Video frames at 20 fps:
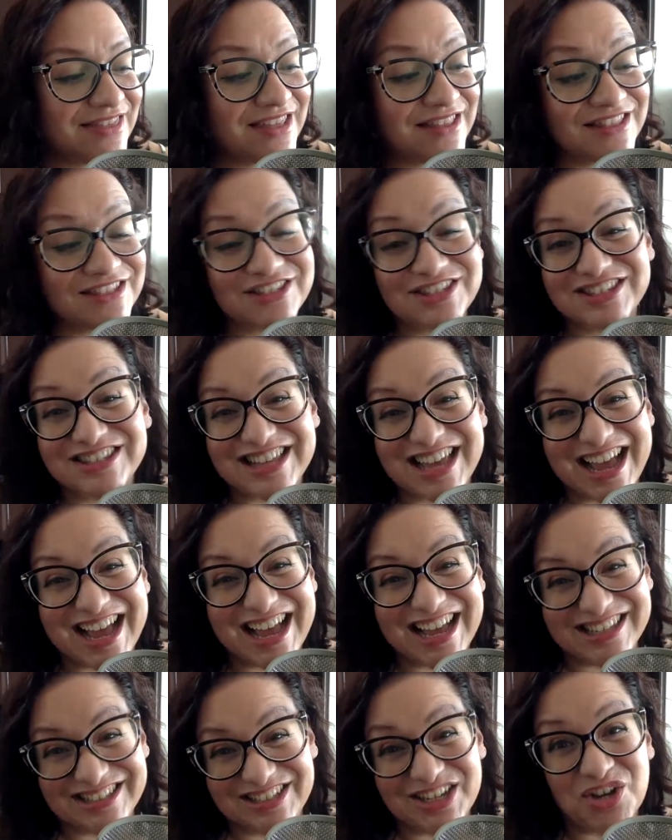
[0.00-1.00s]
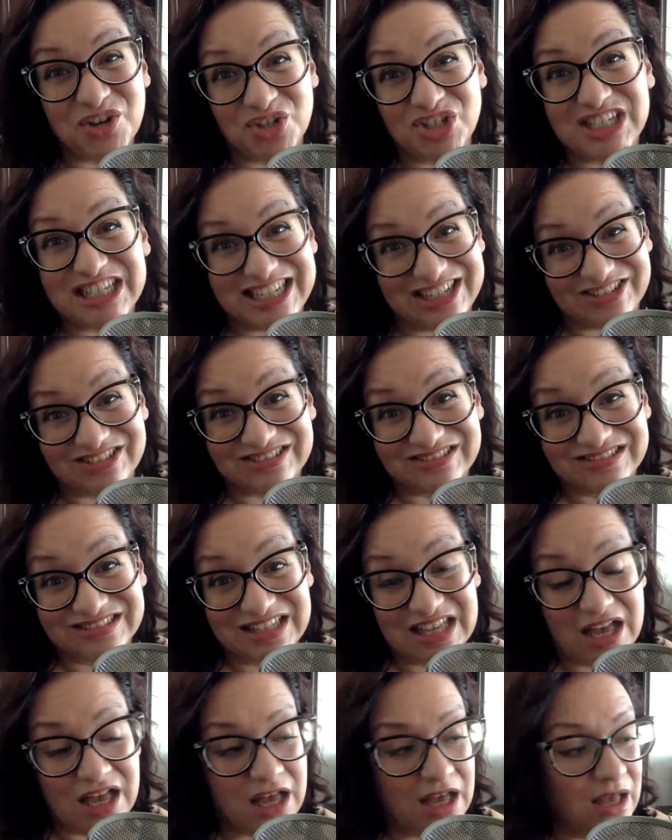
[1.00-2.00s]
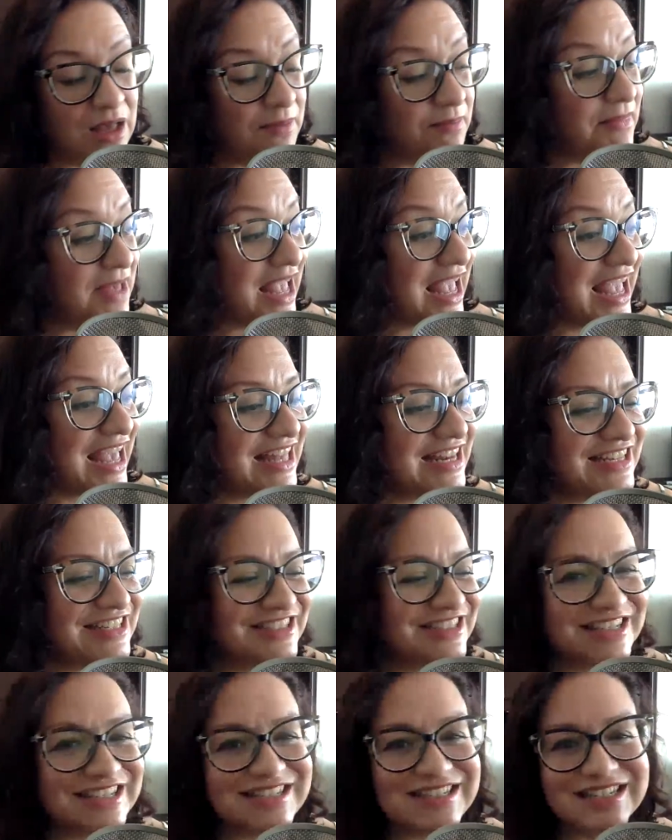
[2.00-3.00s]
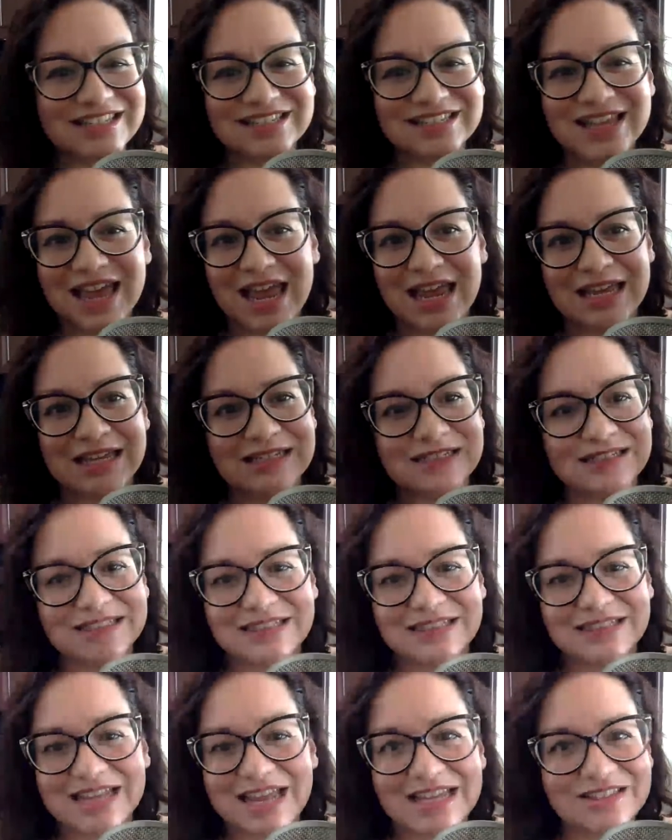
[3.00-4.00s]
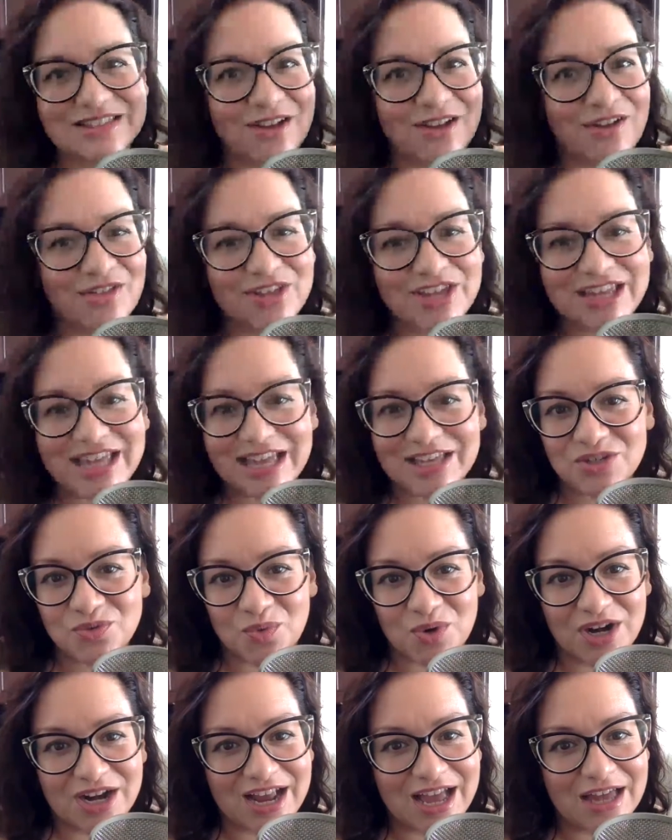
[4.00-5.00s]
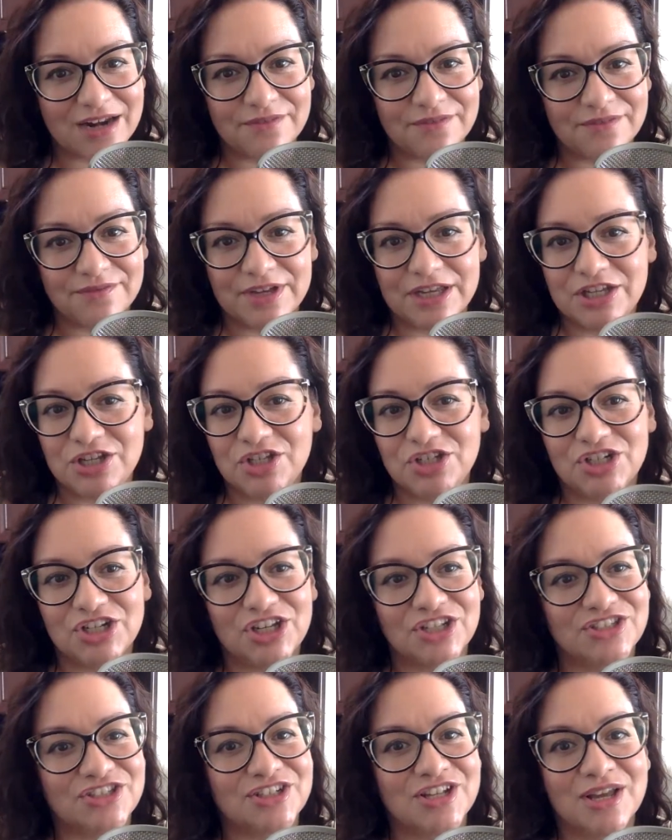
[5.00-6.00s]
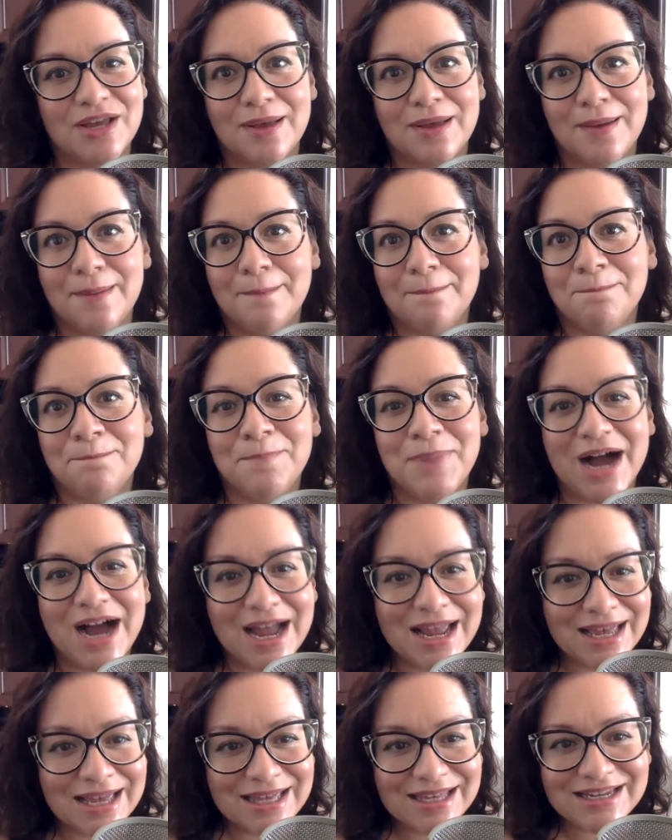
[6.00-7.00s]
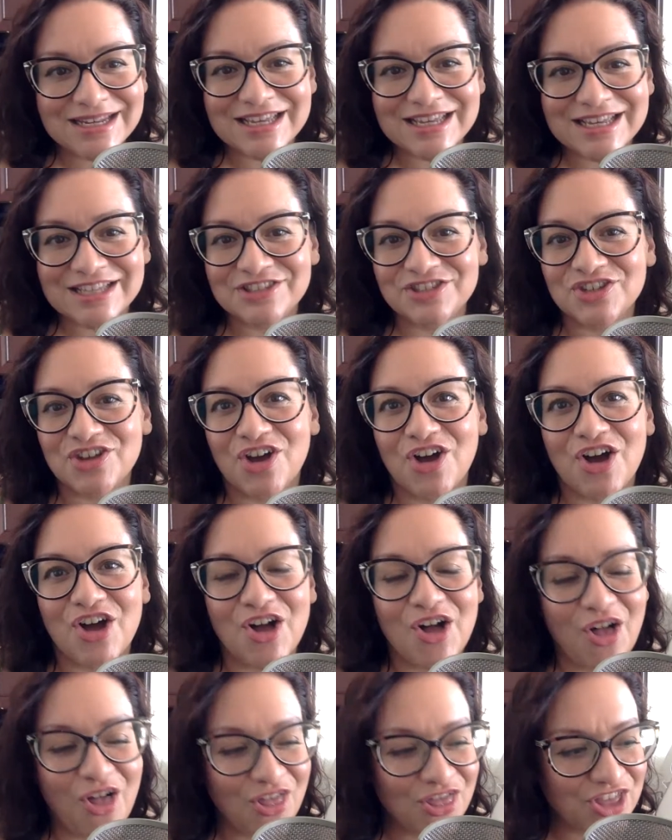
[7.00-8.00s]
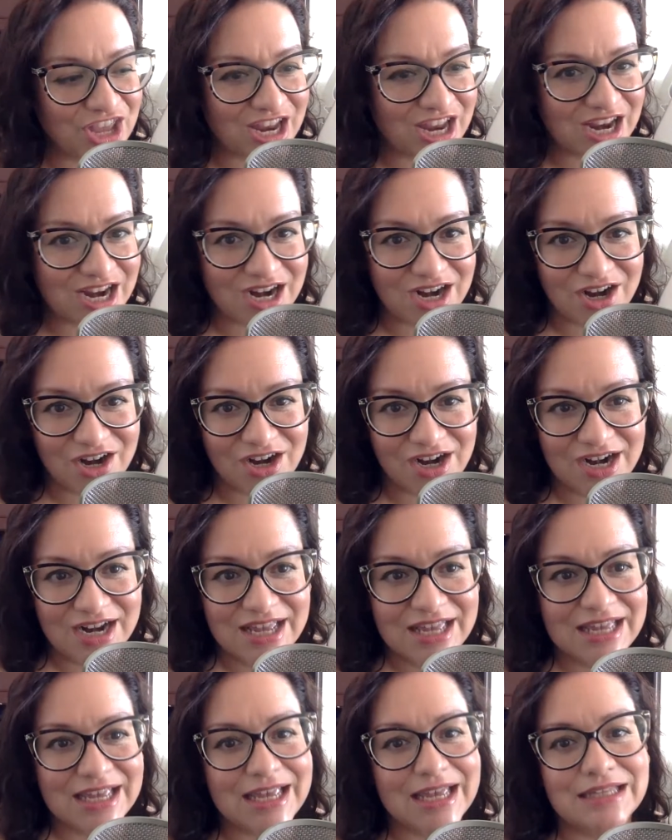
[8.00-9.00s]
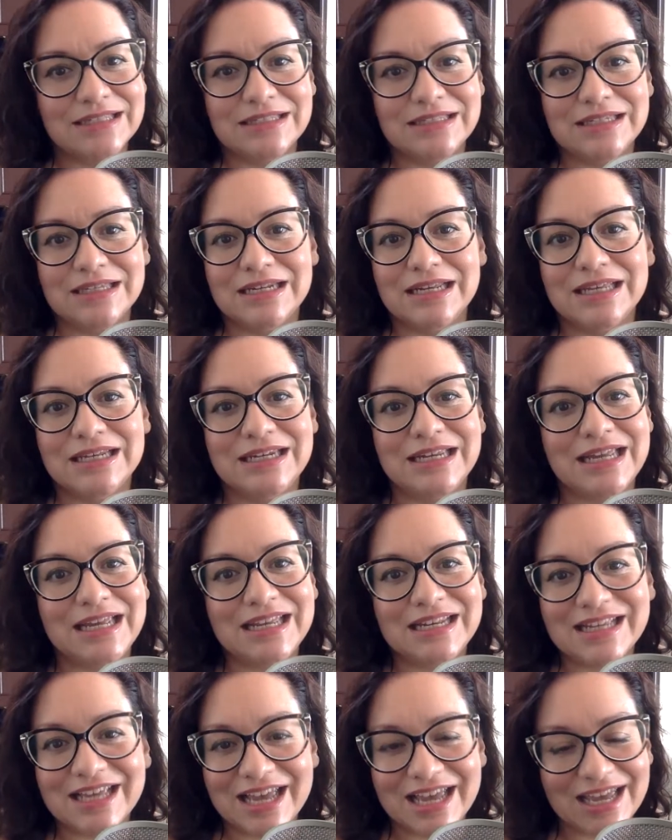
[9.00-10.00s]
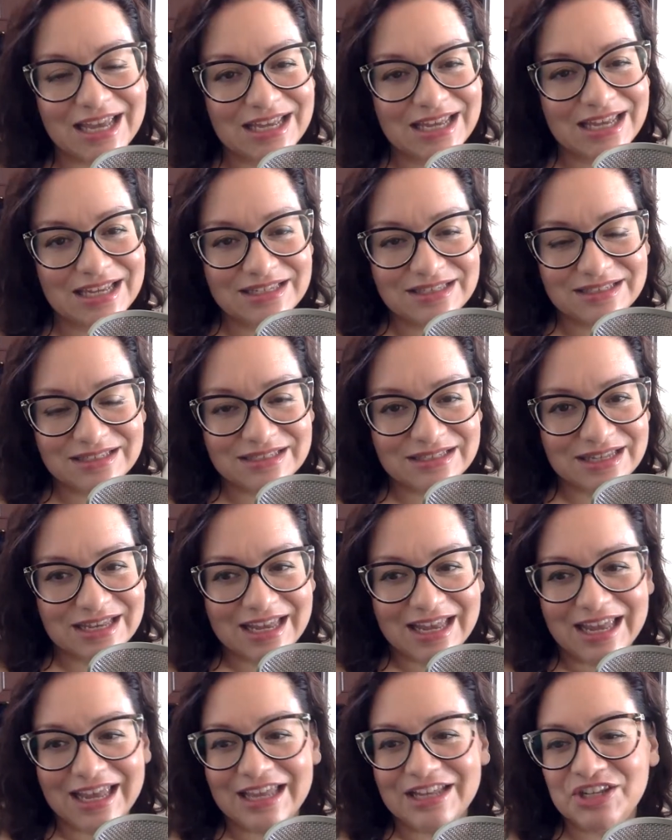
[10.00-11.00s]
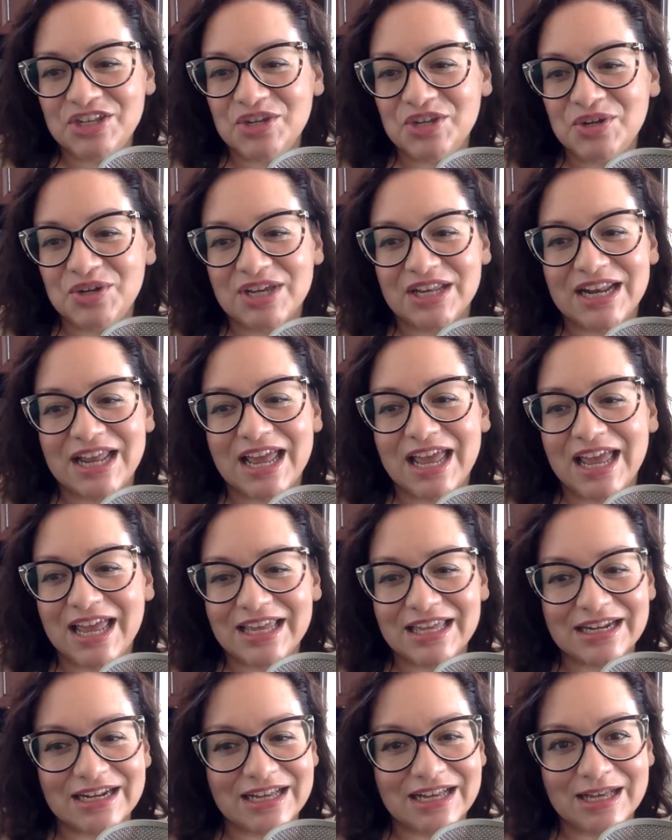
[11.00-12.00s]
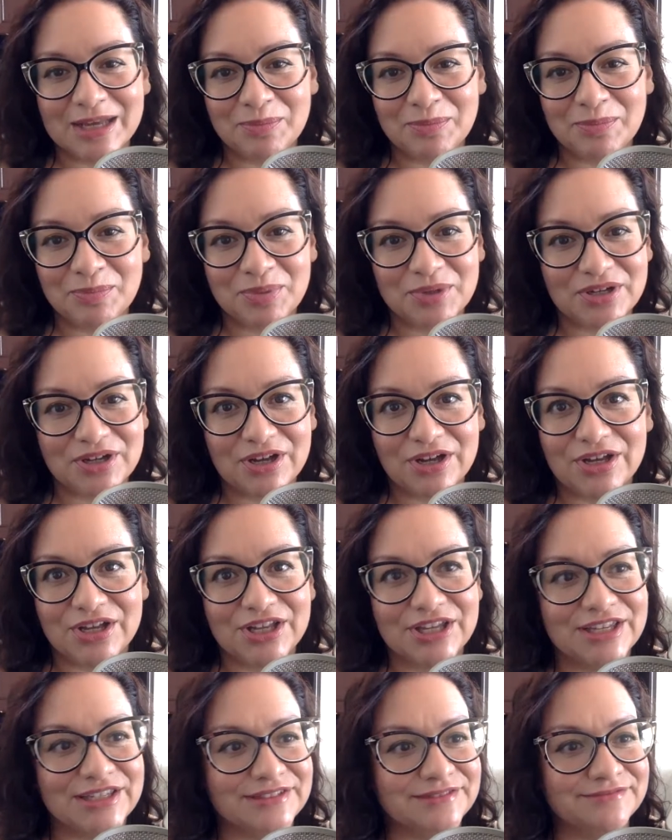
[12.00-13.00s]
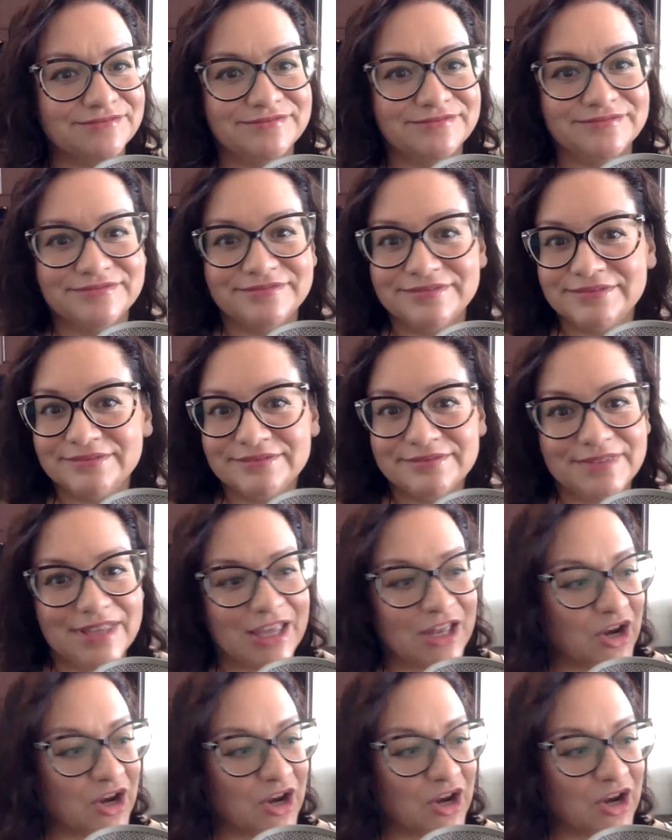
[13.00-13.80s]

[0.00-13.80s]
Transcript: So I think this is a good deal. And it just is like, it just takes all the guesswork out of it. You just buy it. It's all there. It's in a neat case and you can hang it up on,